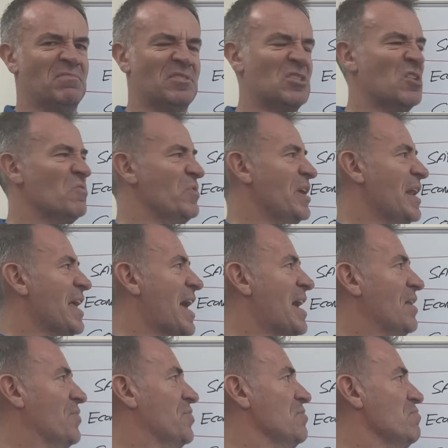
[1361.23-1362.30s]
Not really
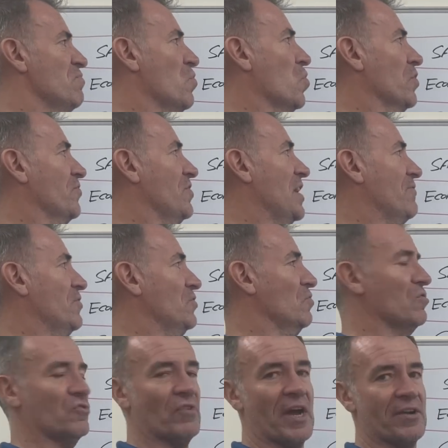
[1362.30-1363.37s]
anything more safe on
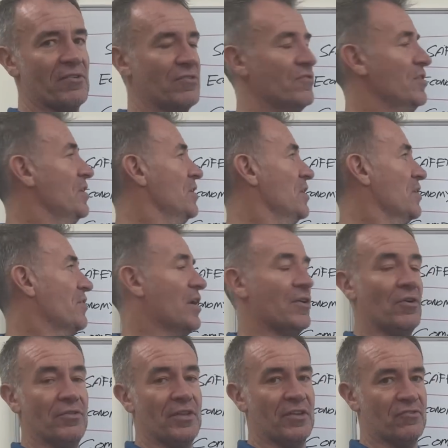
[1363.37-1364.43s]
those tractors than
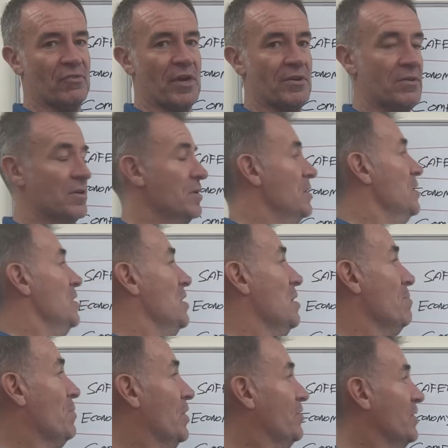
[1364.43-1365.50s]
on this tractor.
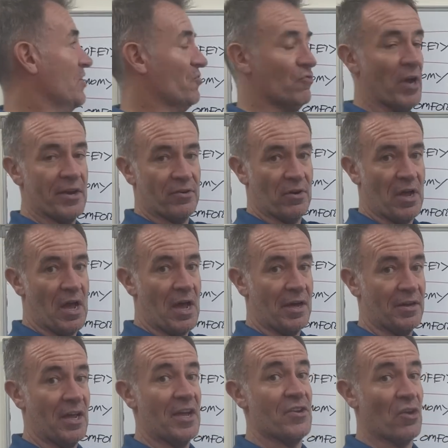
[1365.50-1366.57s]
But this tractor
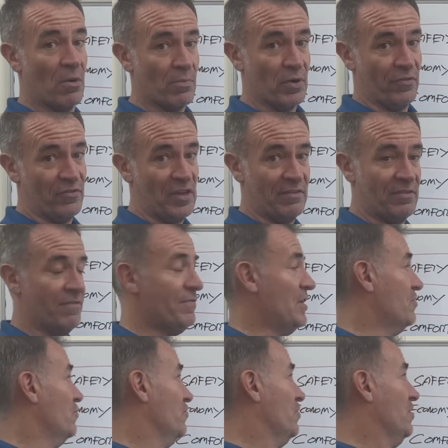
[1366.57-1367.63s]
had a number of safety
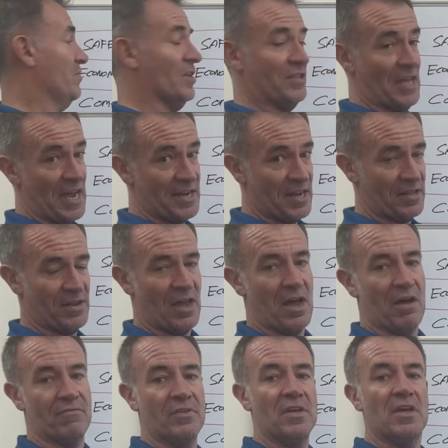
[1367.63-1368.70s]
features that they didn't have.